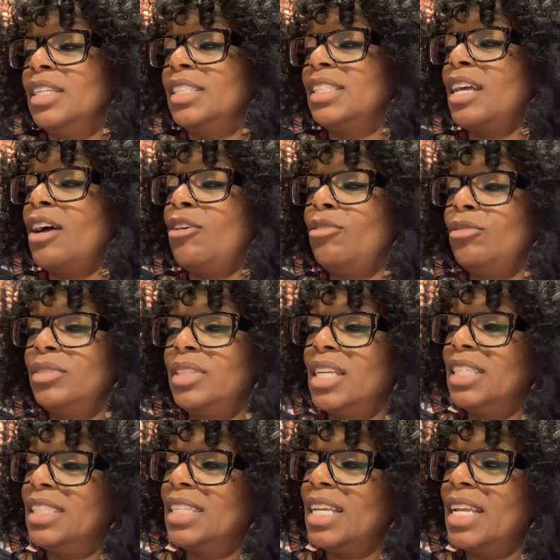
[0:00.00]
So
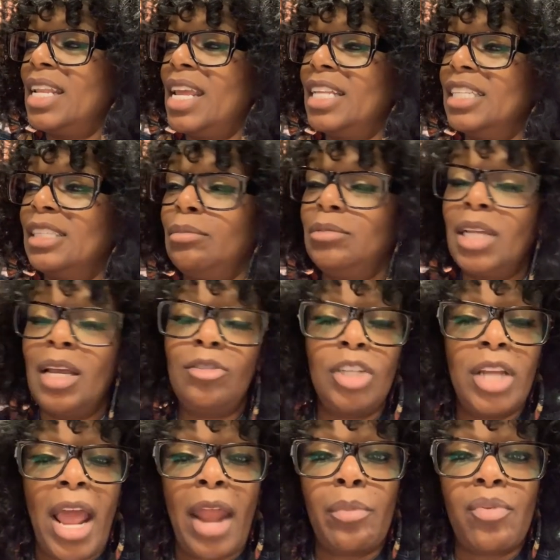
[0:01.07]
they say that sometimes
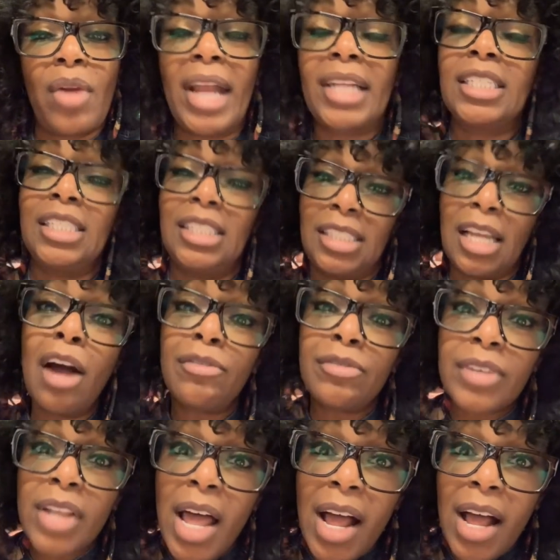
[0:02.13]
you got to practice tough
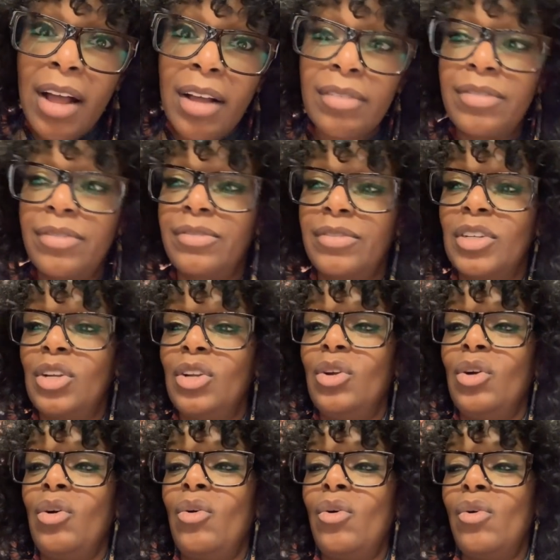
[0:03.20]
love
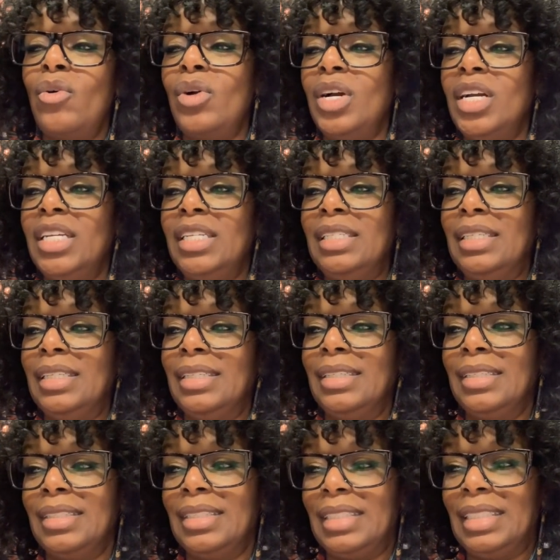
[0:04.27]
on
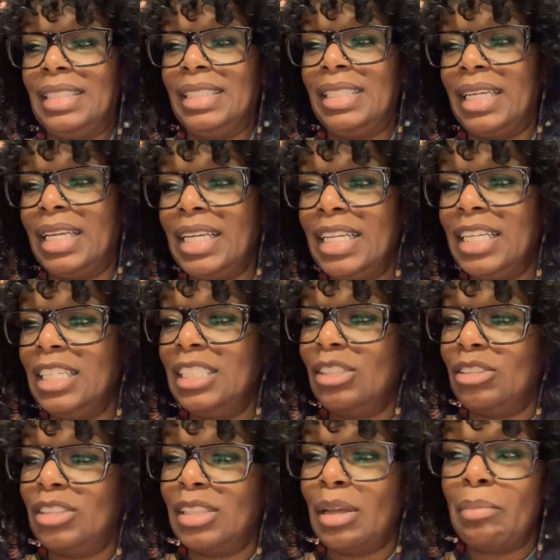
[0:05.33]
your kids
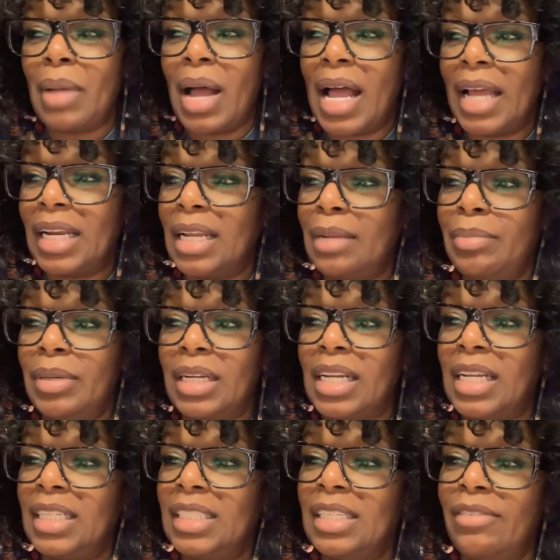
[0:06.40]
or somebody
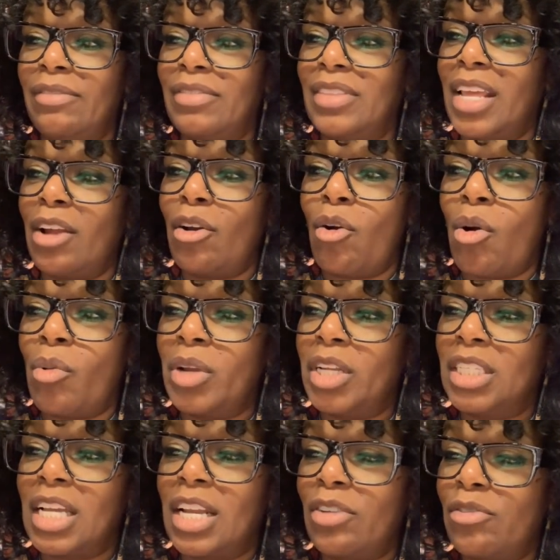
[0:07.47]
because if they're
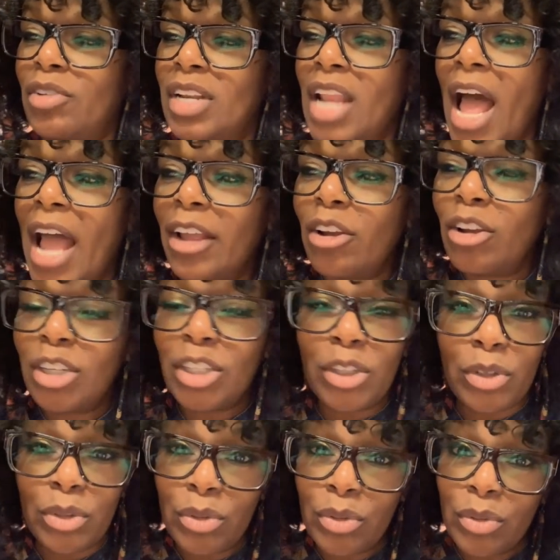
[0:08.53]
always going to rely on
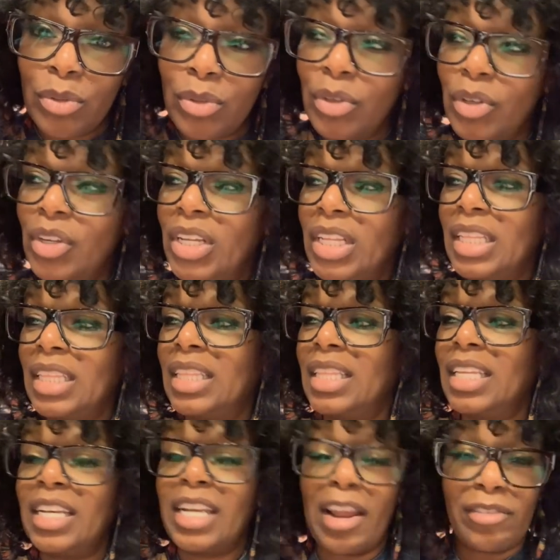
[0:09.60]
you,
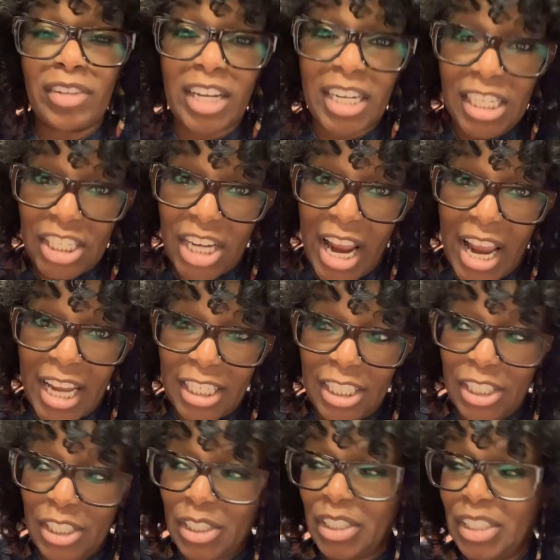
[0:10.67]
they're never going to
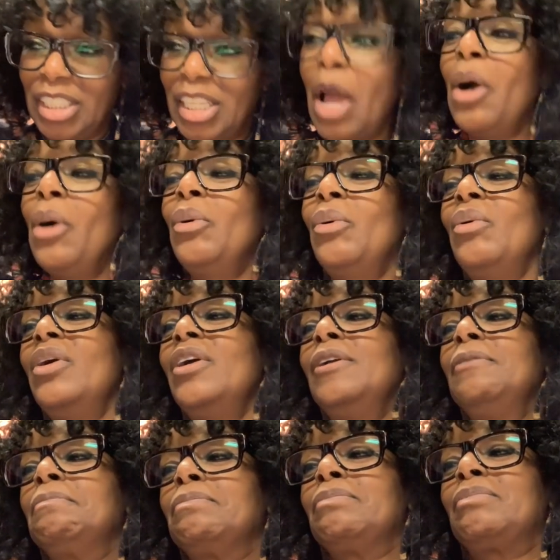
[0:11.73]
change. So
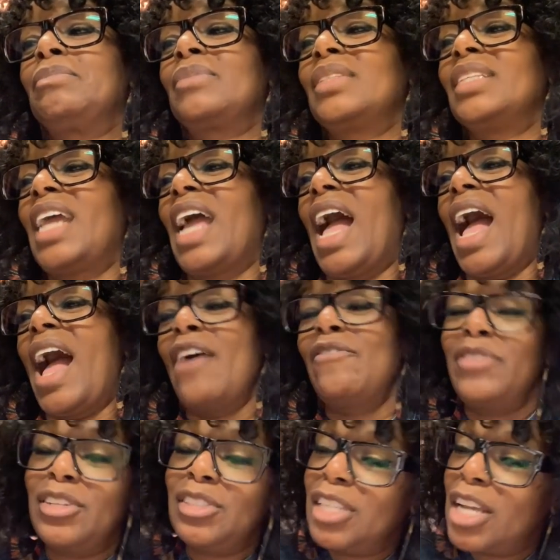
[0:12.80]
I
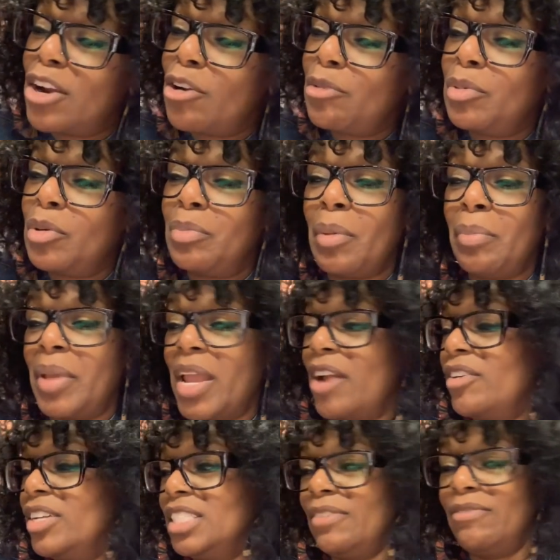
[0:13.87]
felt terrible, but
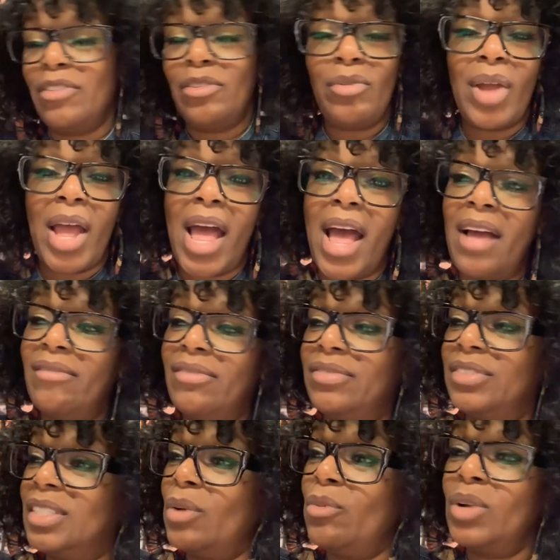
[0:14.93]
parents, if you have
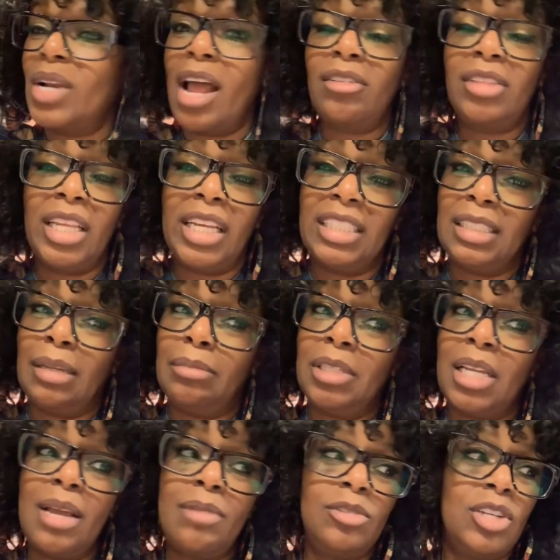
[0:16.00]
someone out there,
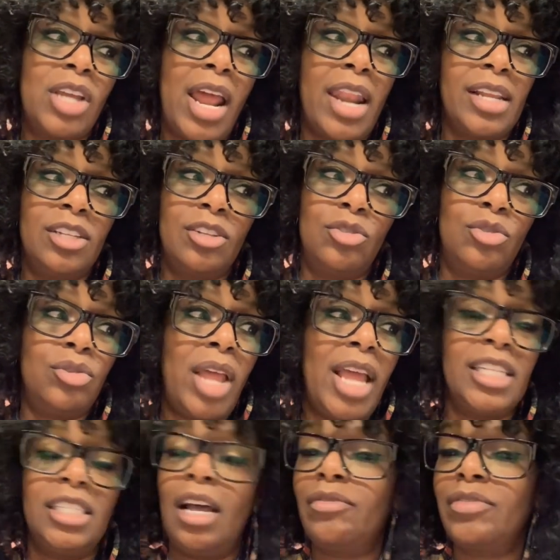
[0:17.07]
sometimes you got to do
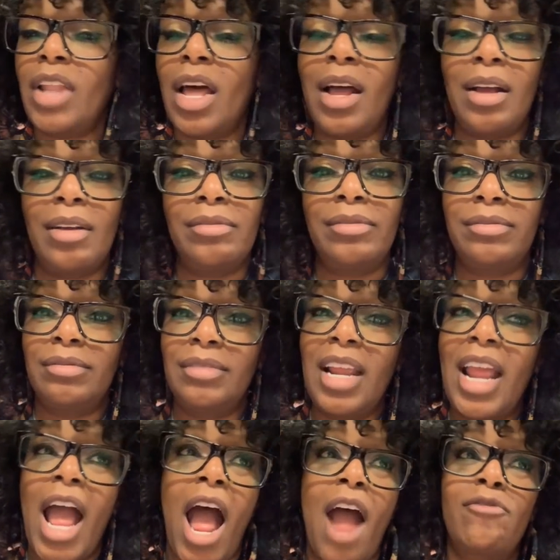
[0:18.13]
that tough love.
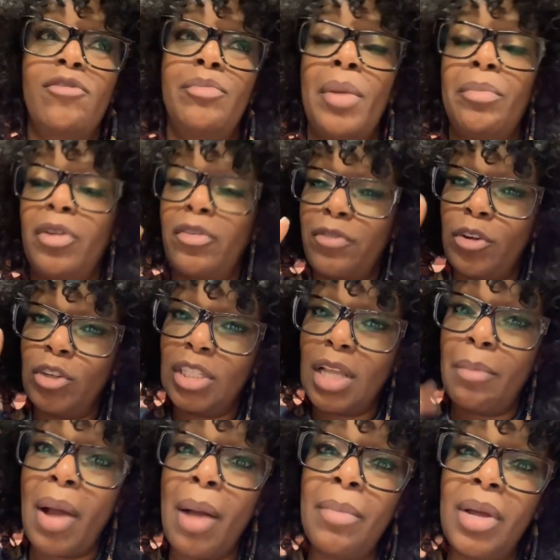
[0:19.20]
I remember the first
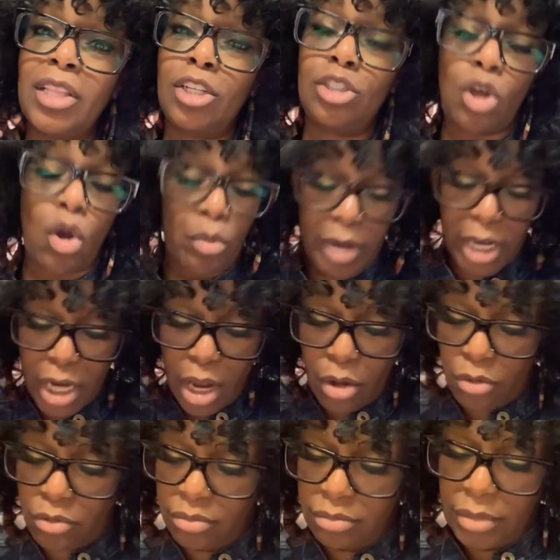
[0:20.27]
time my mother told me
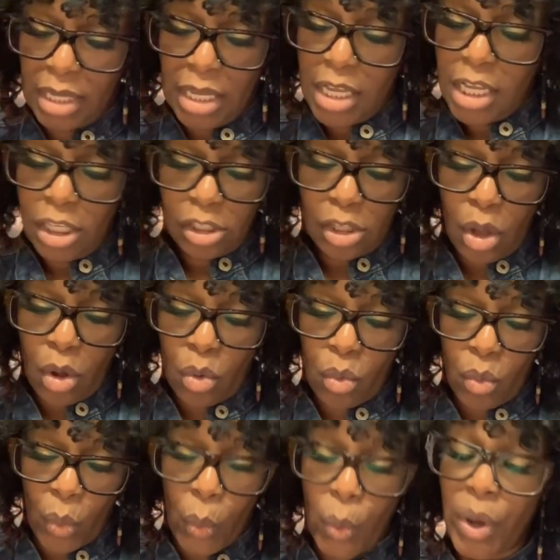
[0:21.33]
no.
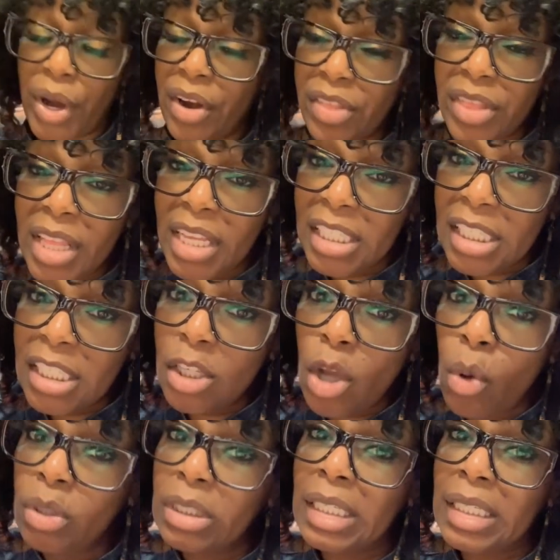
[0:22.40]
So where this is
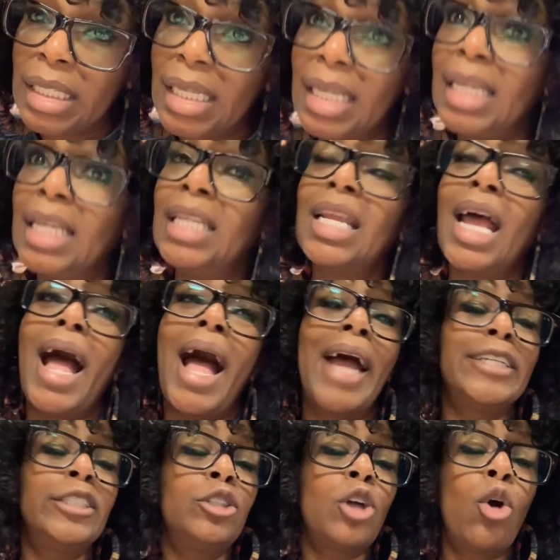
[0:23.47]
going to lead,
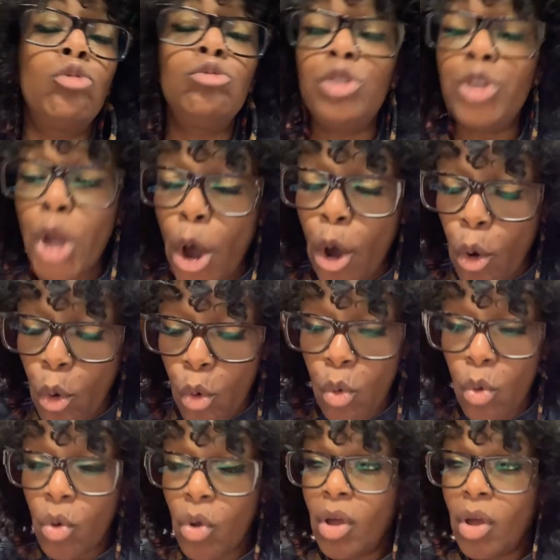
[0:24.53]
I don't know,